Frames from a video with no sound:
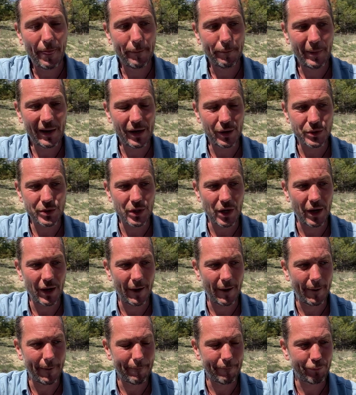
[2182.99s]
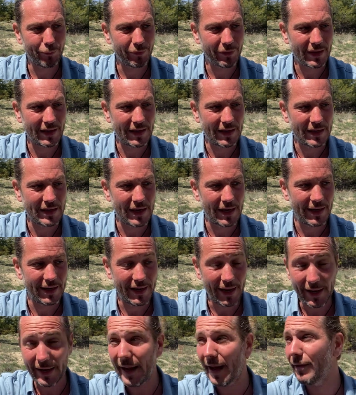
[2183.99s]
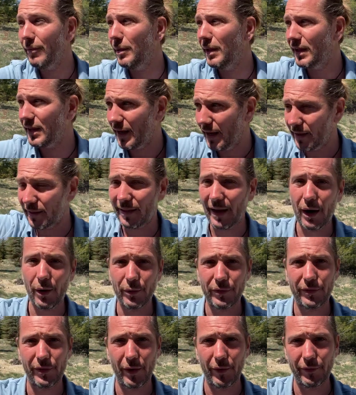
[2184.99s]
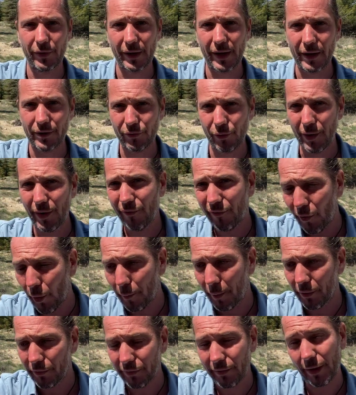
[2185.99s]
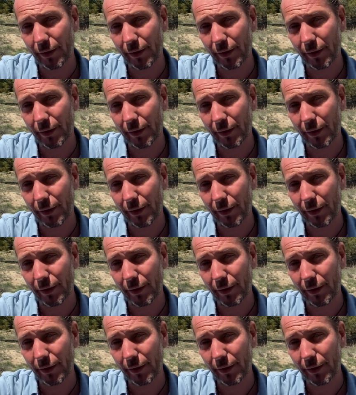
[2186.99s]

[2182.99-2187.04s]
Because then I've been kicked out of the country 4 months.